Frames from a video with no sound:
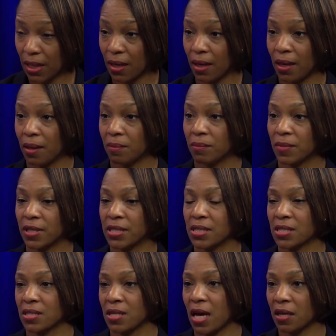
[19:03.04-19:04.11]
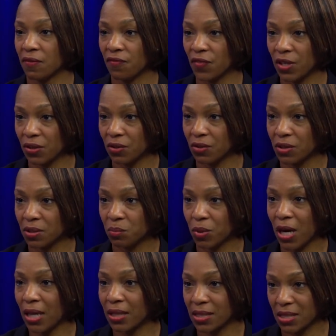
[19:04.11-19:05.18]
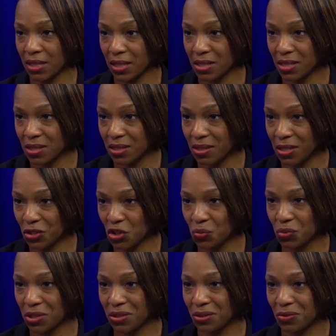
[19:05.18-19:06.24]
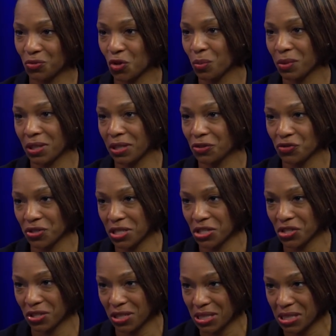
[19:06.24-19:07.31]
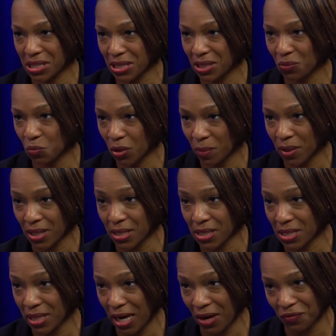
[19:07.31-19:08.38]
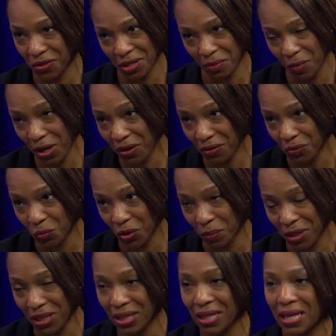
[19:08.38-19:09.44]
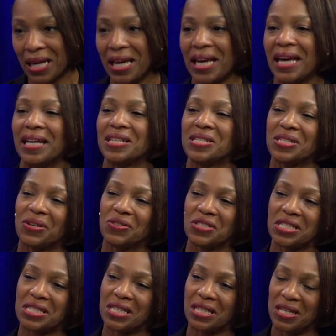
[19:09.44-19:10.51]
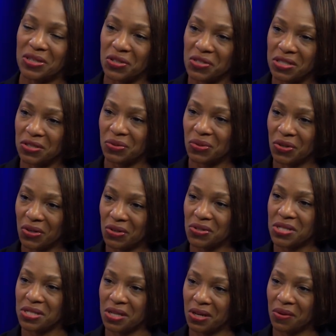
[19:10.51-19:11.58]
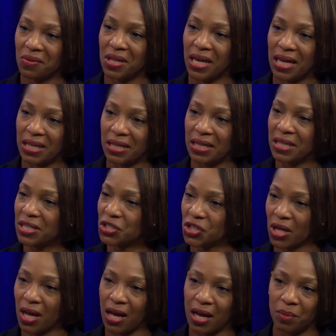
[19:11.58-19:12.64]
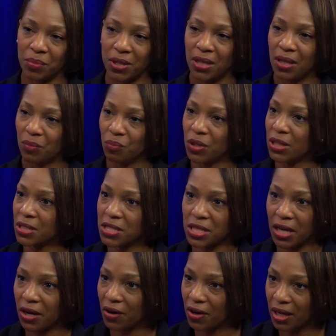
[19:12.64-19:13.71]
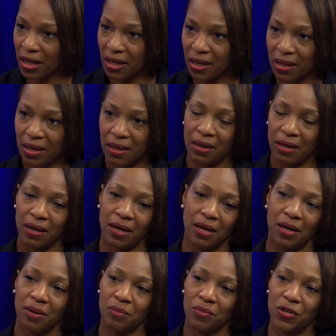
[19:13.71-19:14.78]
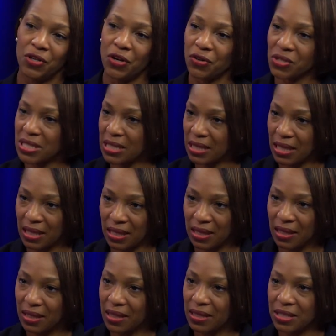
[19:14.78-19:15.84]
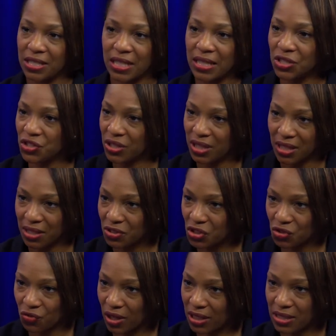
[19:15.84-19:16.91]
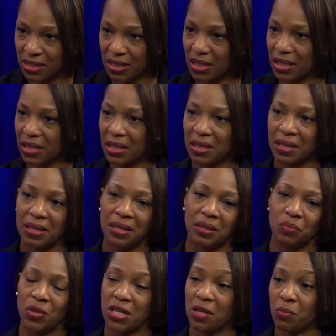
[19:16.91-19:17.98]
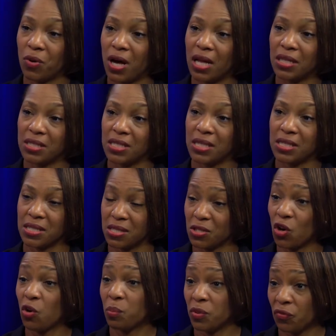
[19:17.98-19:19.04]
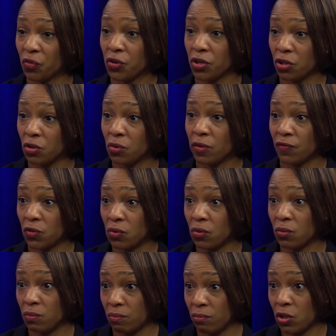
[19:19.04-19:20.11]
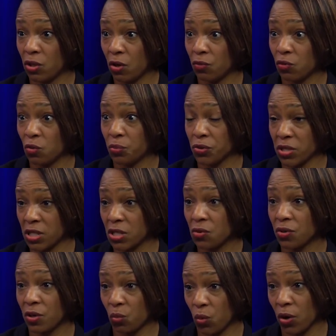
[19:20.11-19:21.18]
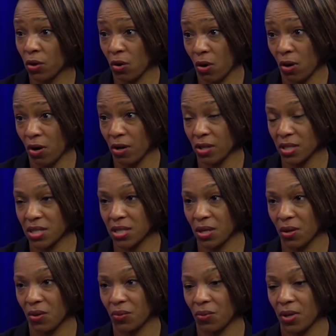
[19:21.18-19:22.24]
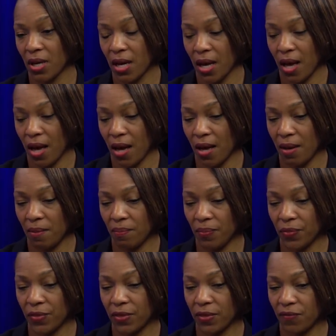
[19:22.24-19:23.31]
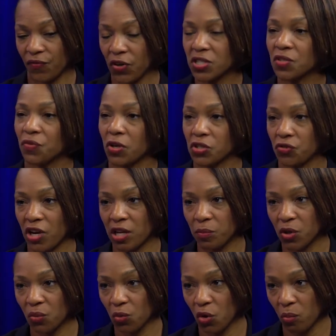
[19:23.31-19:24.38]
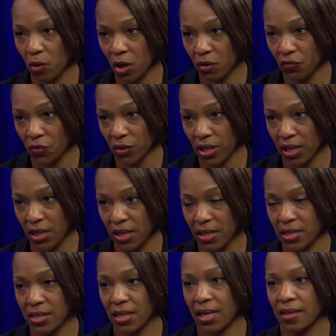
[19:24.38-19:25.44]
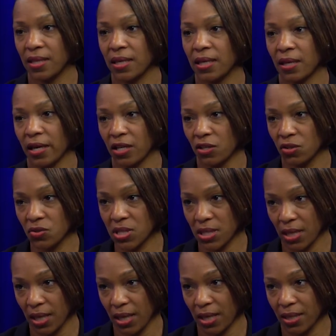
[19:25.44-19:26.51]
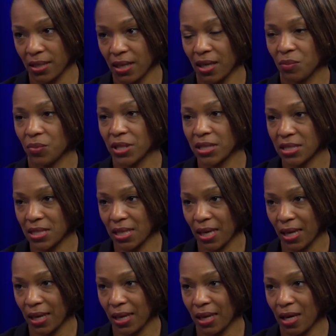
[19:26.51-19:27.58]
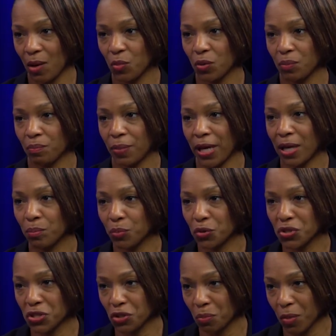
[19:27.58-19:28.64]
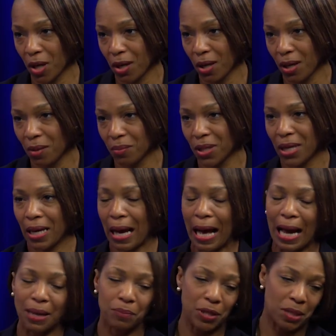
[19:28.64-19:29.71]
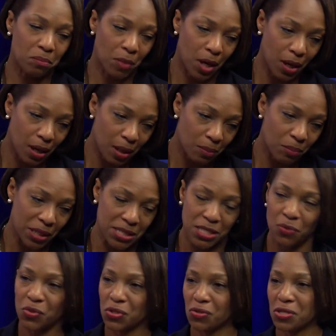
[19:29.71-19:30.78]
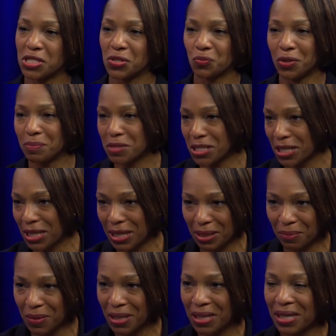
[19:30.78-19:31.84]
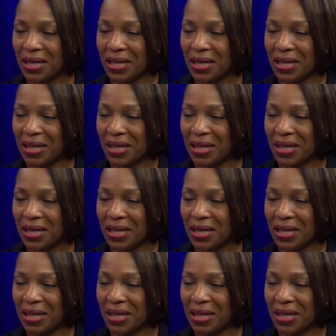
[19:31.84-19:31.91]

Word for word: Mm-hmm. Um, mm -hmm. This is not a field politics that you would normally traditionally see women and see African American women. Yes. And so just to let those little girls know that any job, military, um, nursing, yes. teaching, instructing, being in politics is open for you if you you know you pursue it and work hard. So um, first of all, trying to be a role model for kids. And then, like you said, PTA, I'm a band booster mom, IB mom, my son was on the swim team.